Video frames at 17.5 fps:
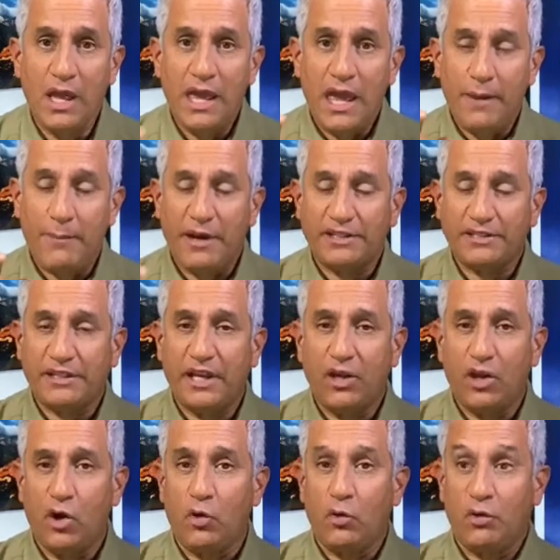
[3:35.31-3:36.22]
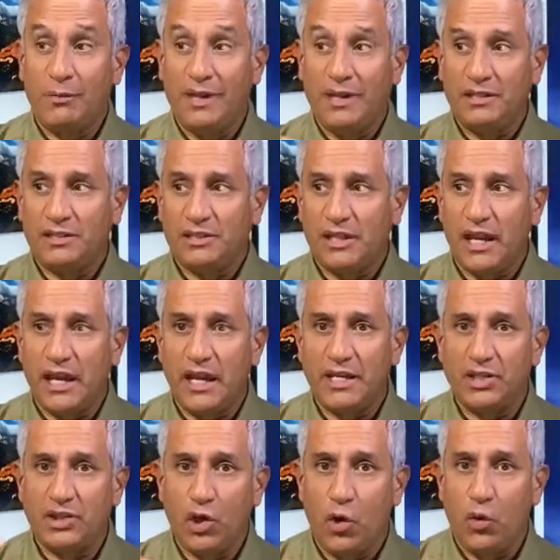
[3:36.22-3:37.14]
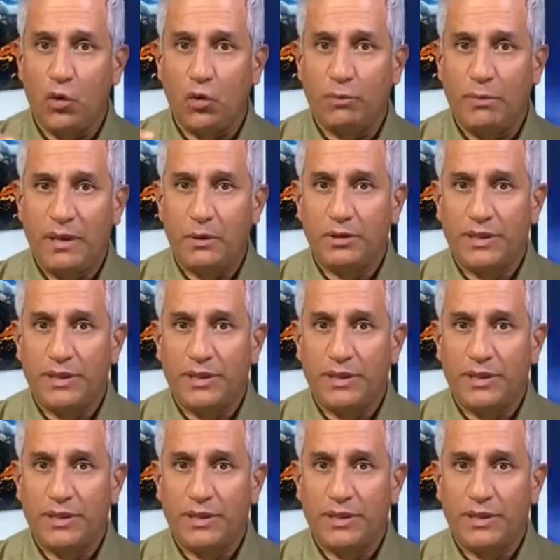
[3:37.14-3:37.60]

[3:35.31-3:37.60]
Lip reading: And by stay at home, we mean don't be